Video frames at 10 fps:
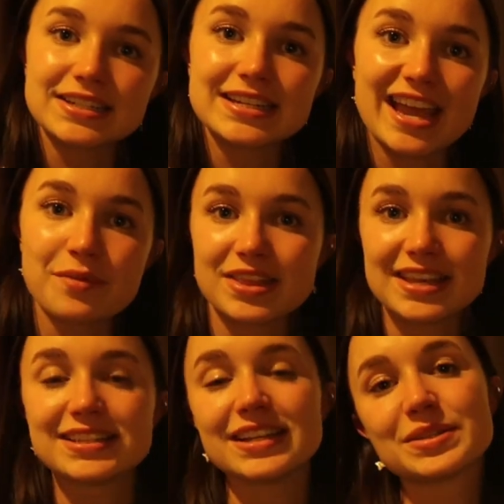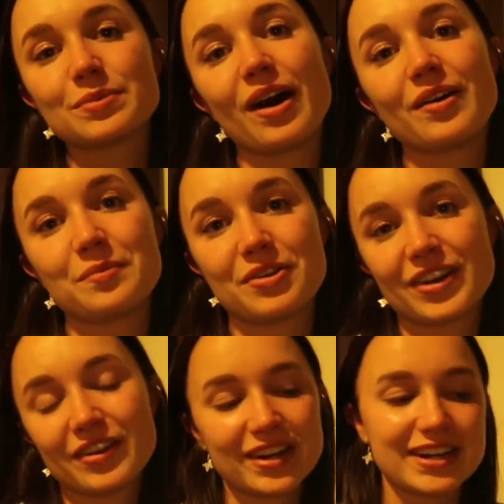Disney game with Izzy as well. It'll be
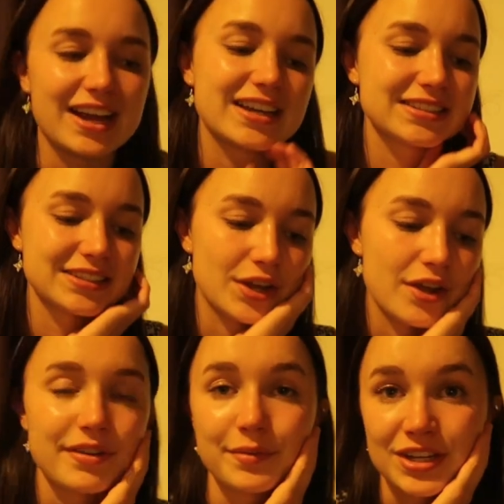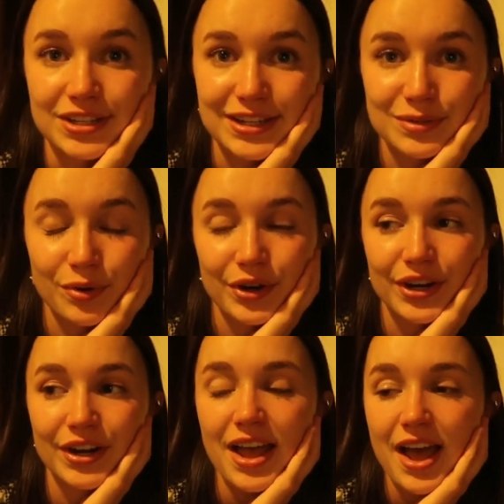really, really nice, so hopefully we can do that
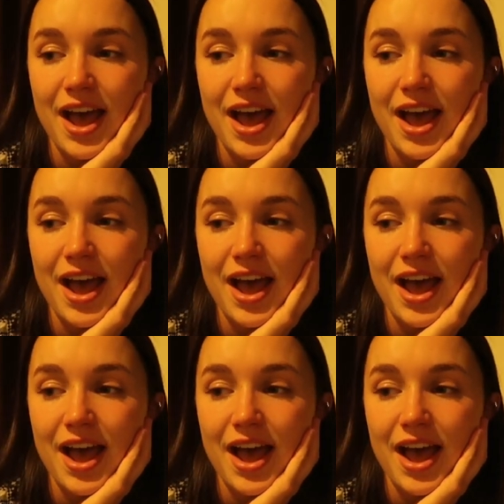tomorrow